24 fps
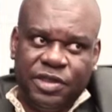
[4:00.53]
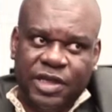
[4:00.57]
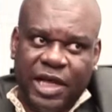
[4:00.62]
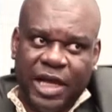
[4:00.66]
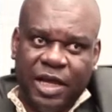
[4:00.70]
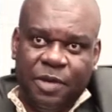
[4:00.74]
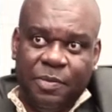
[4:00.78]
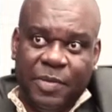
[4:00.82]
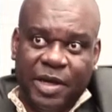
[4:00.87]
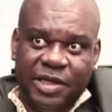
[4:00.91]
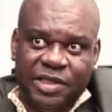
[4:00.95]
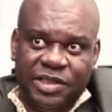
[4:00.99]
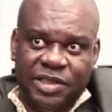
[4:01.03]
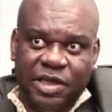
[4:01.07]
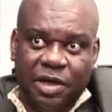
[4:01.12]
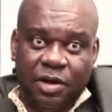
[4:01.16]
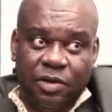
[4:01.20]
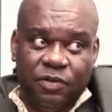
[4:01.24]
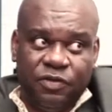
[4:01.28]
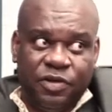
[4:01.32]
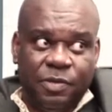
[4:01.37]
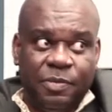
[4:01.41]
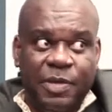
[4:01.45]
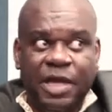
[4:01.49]
like
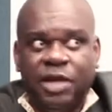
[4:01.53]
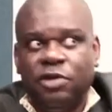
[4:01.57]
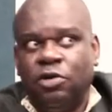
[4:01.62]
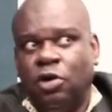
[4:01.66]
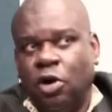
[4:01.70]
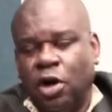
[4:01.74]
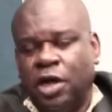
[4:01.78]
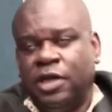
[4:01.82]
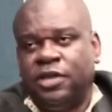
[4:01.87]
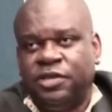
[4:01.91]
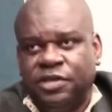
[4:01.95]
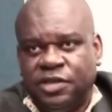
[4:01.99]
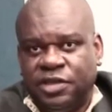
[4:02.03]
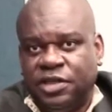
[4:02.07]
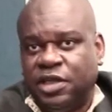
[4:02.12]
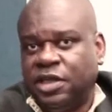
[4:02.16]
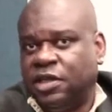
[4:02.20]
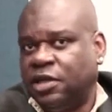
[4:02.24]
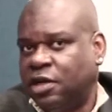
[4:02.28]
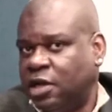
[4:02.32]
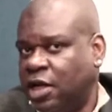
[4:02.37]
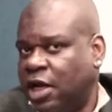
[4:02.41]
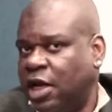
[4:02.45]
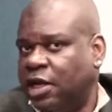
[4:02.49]
myself and many others here at
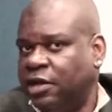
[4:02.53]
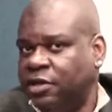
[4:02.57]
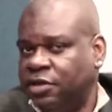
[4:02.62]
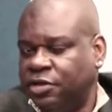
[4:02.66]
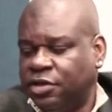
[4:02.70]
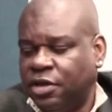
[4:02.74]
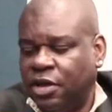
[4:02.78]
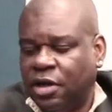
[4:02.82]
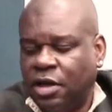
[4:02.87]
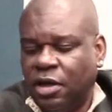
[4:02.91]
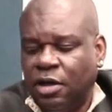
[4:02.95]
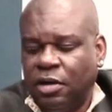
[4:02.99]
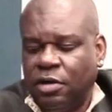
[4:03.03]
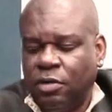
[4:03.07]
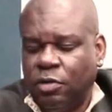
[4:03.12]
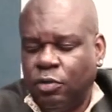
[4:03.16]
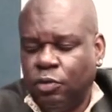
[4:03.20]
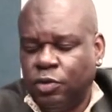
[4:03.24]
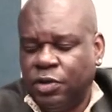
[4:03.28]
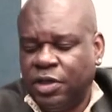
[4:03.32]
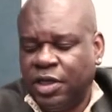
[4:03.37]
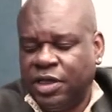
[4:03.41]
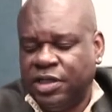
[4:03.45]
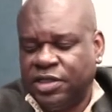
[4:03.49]
the college
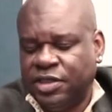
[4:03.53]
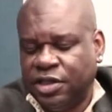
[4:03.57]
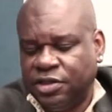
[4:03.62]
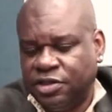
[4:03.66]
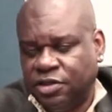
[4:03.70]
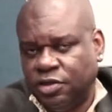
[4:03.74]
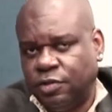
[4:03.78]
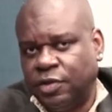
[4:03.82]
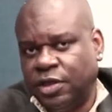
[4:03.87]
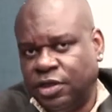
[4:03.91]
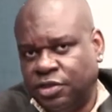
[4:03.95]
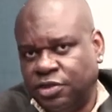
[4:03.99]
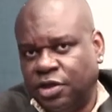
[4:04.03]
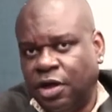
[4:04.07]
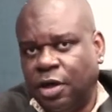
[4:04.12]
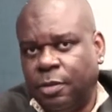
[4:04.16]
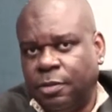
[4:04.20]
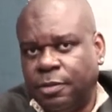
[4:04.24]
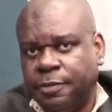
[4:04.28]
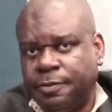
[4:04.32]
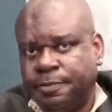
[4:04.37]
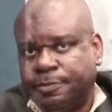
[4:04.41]
who does such a great job.